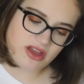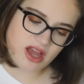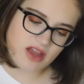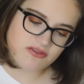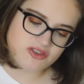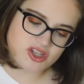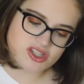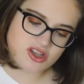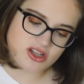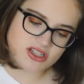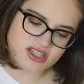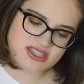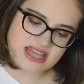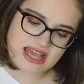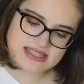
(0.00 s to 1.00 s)
I've just
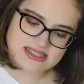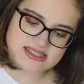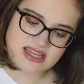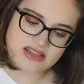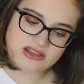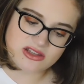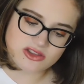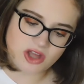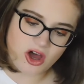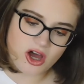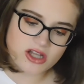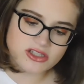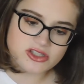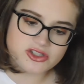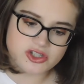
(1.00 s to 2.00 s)
gotten into Estee
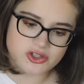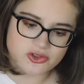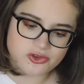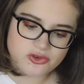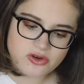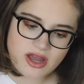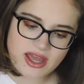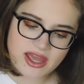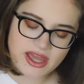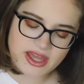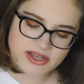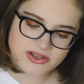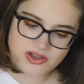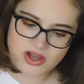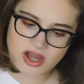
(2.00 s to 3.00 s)
Lalonde too,
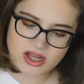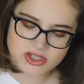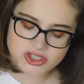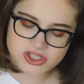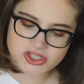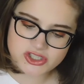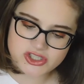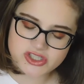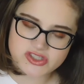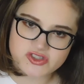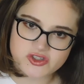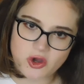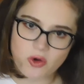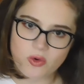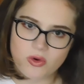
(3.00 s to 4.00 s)
and she's just
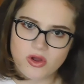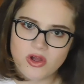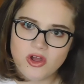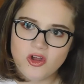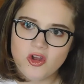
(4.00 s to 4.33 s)
so